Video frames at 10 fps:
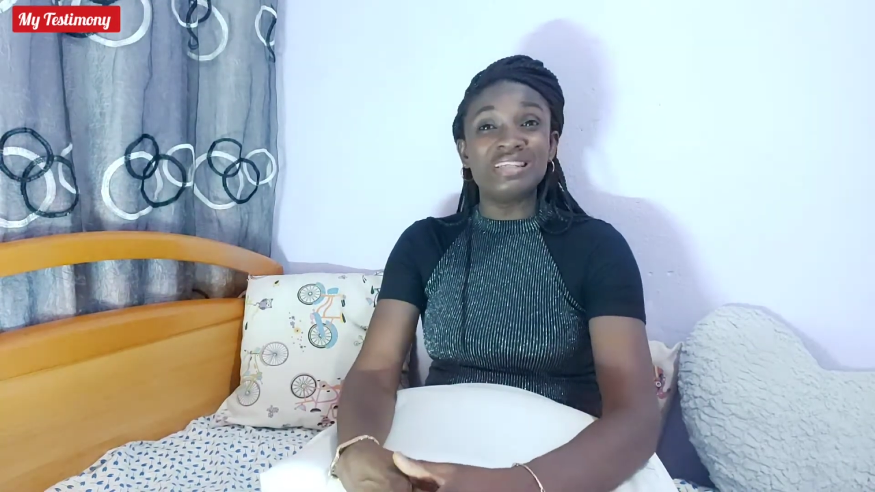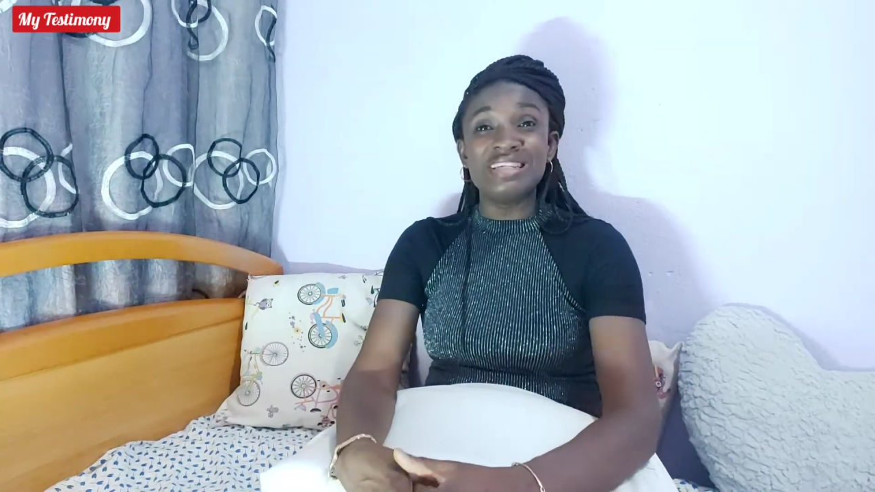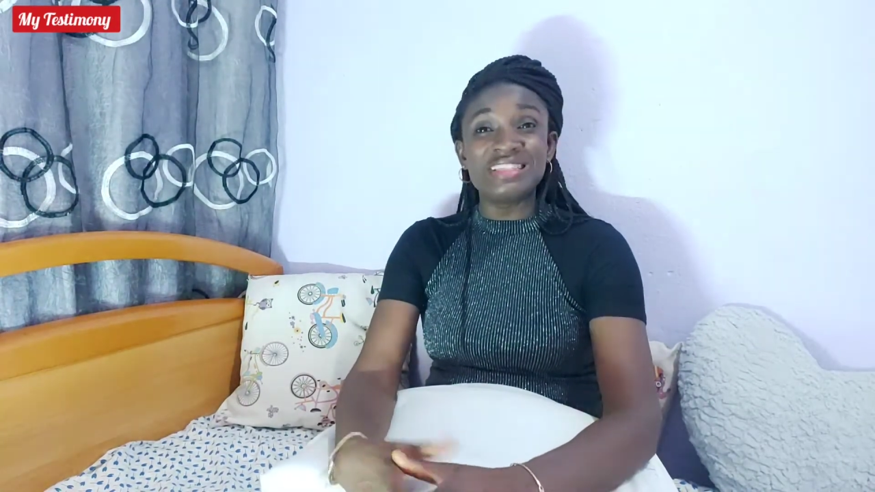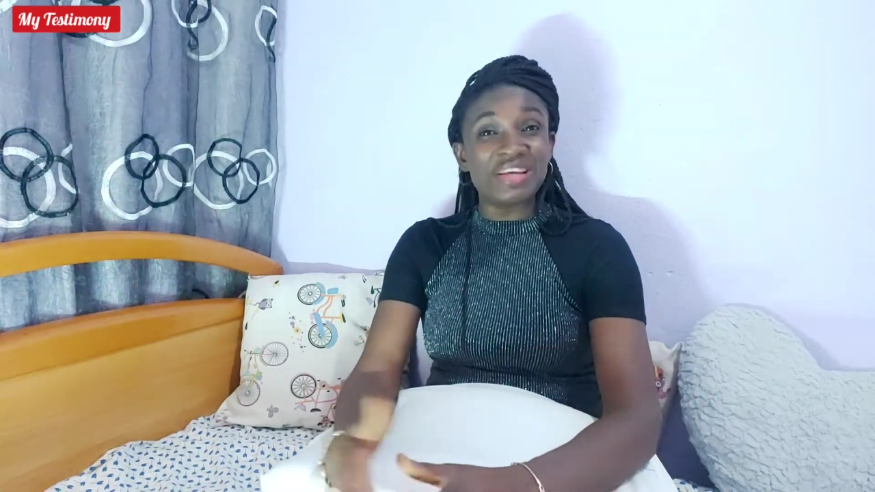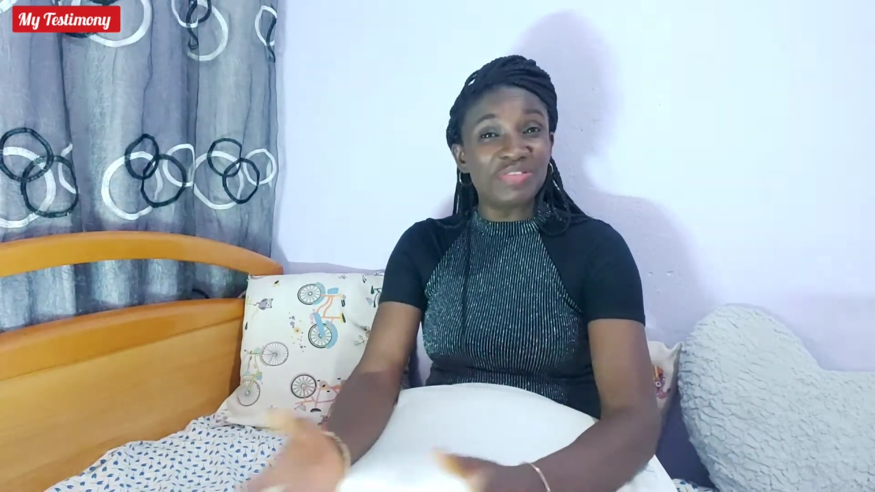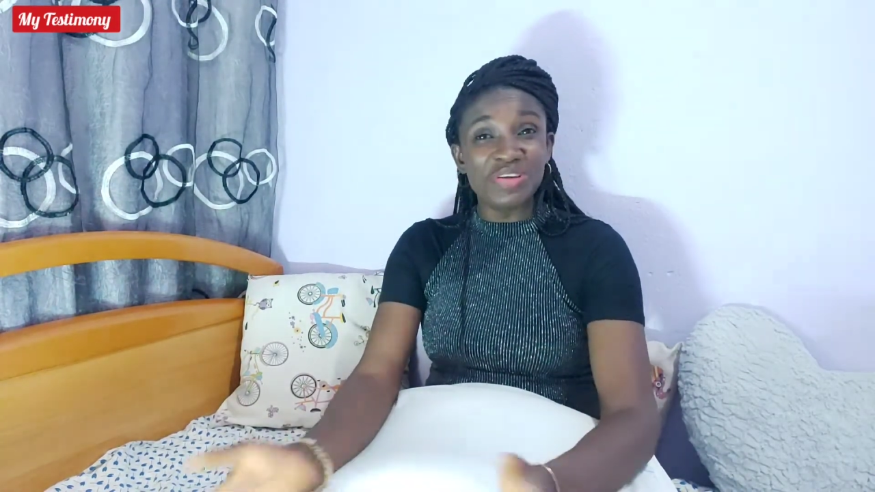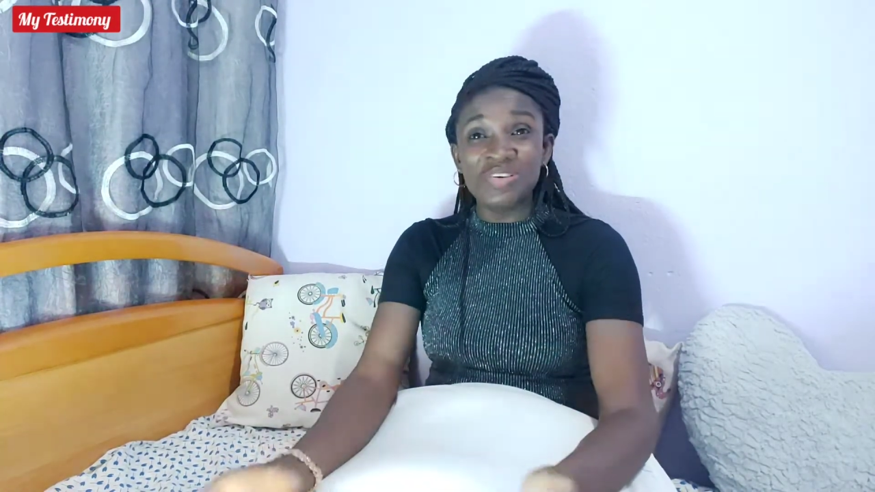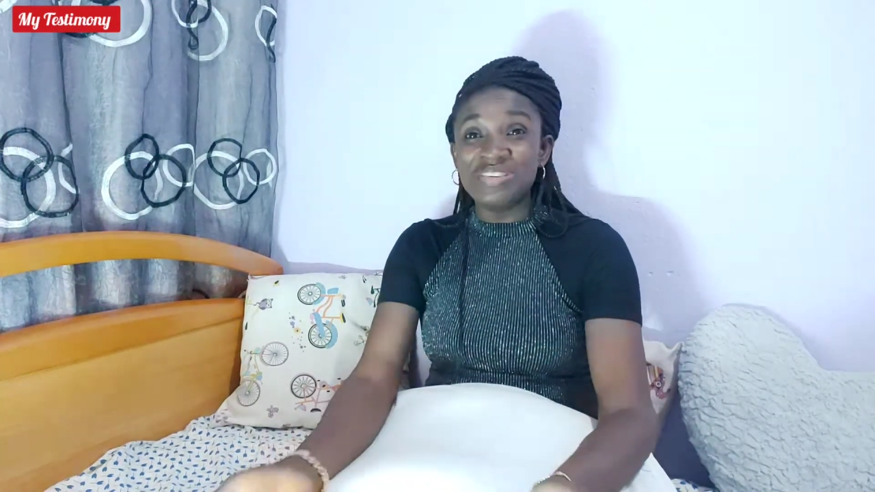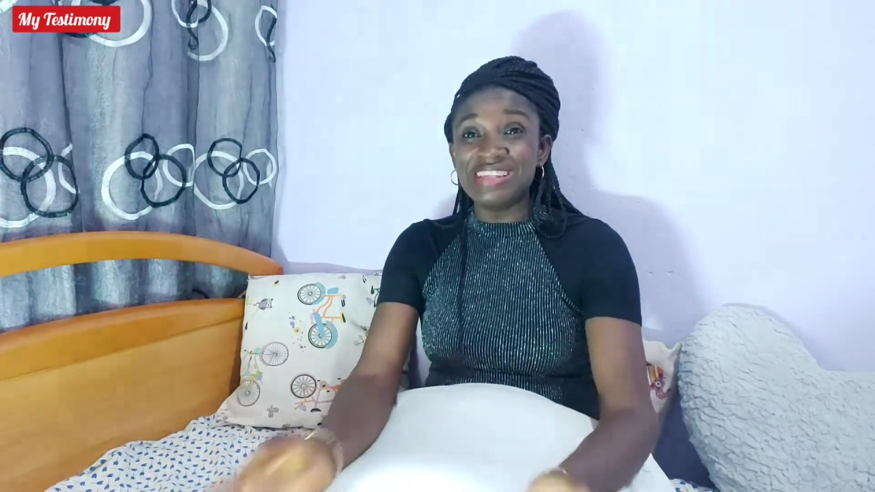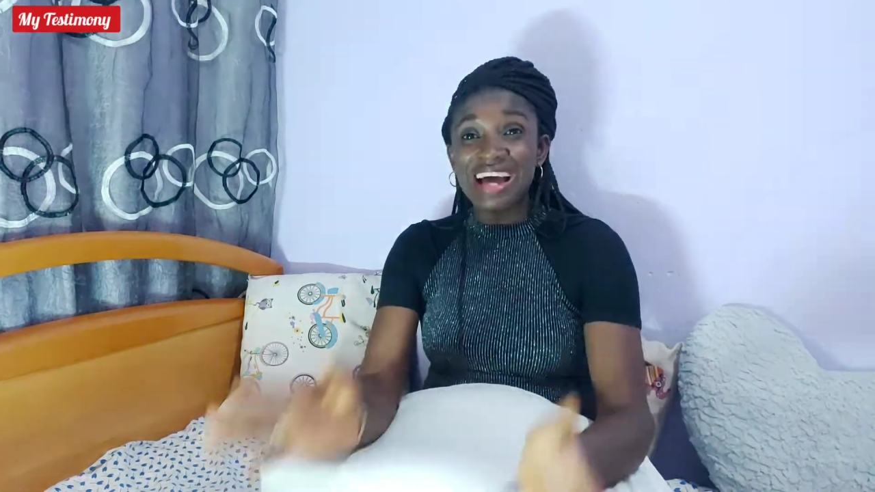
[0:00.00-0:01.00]
serving
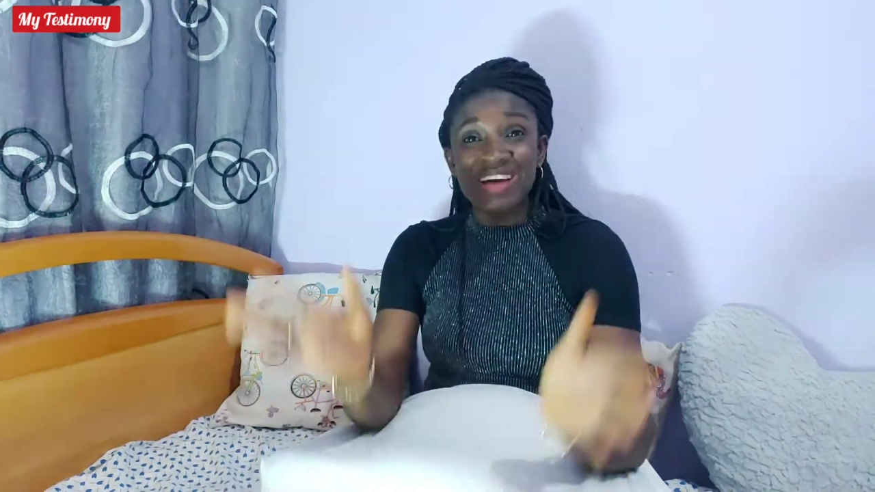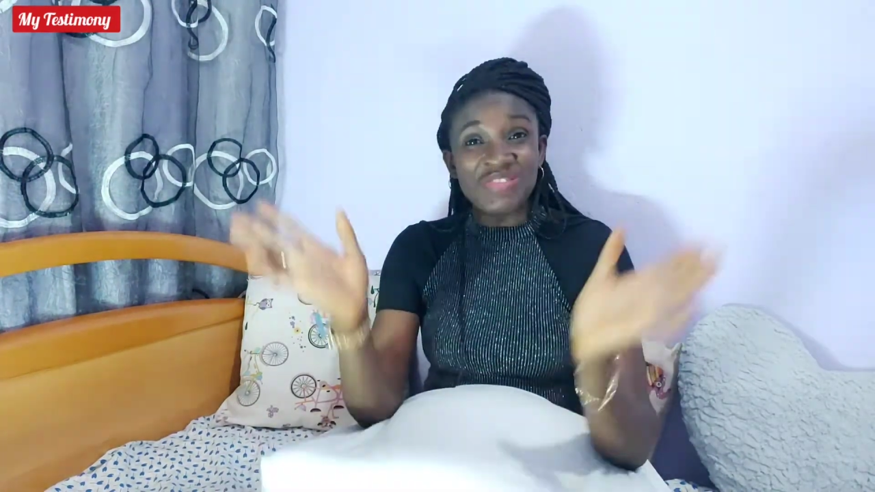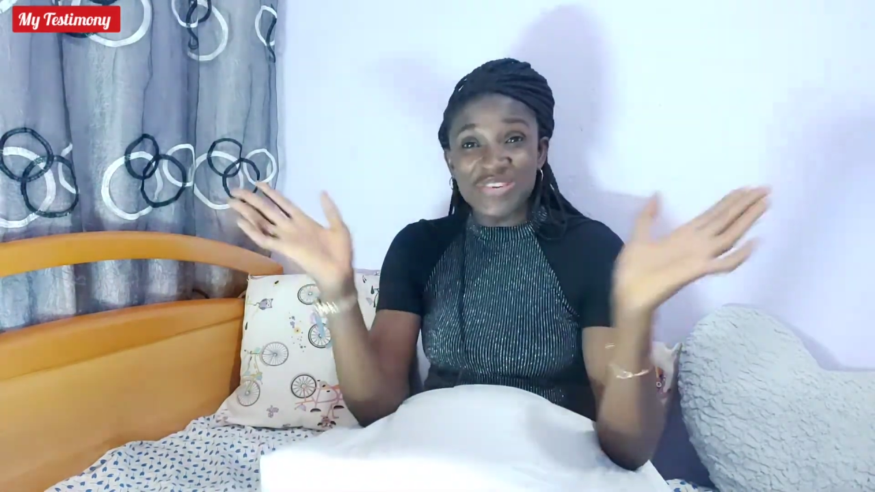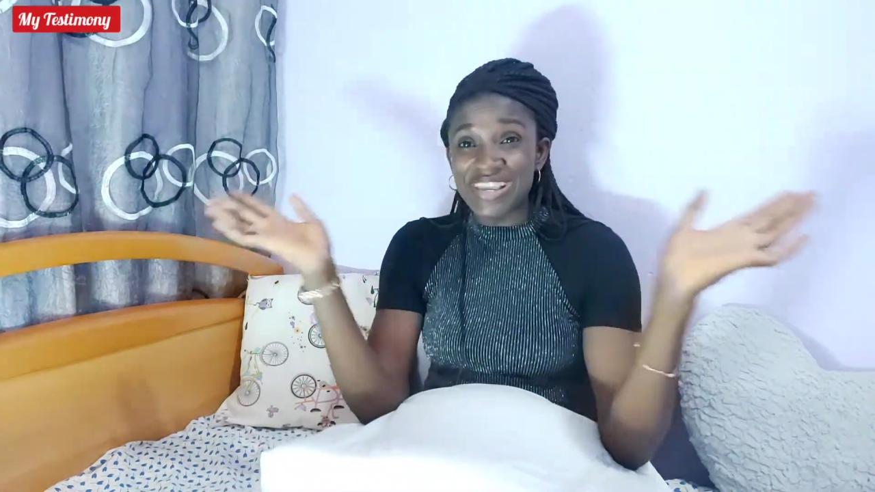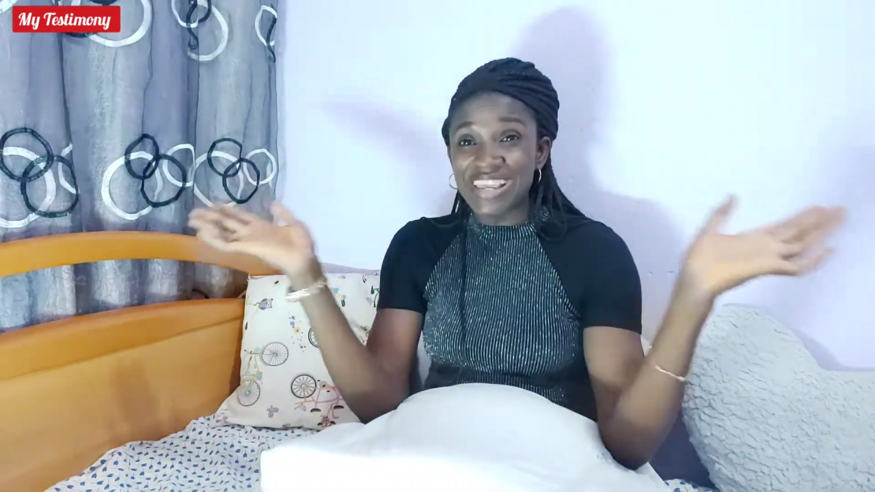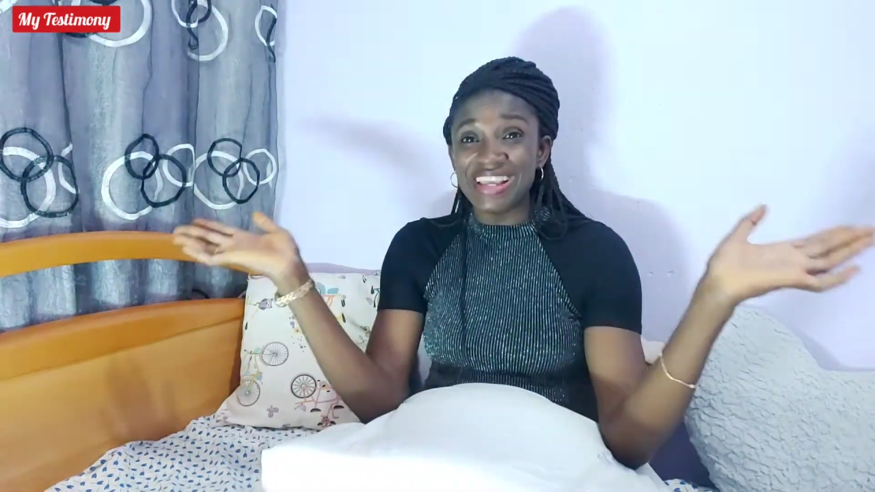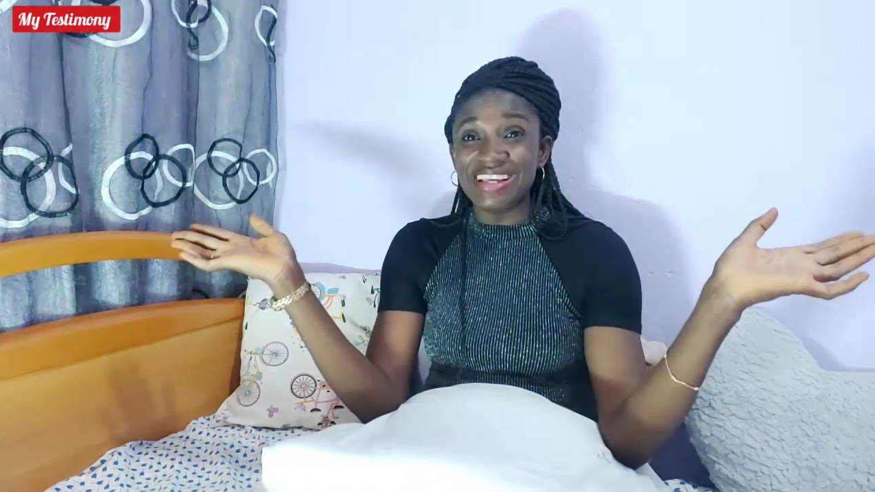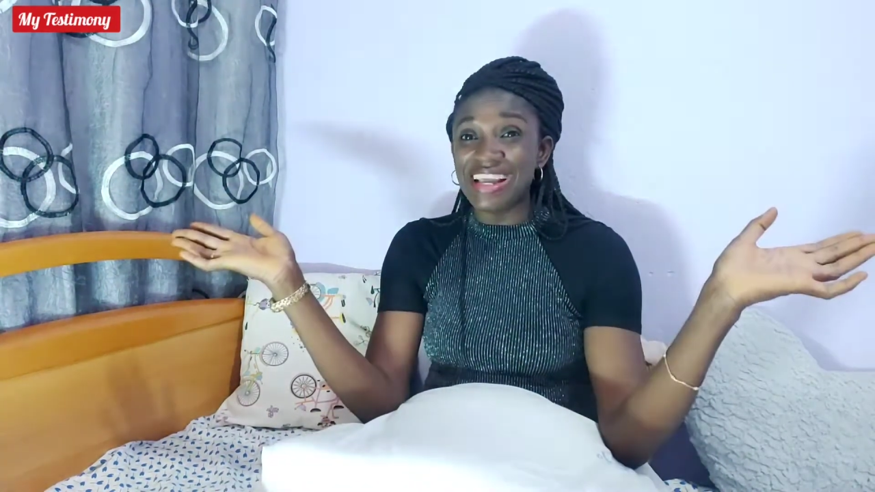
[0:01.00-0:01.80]
God, I'm okay.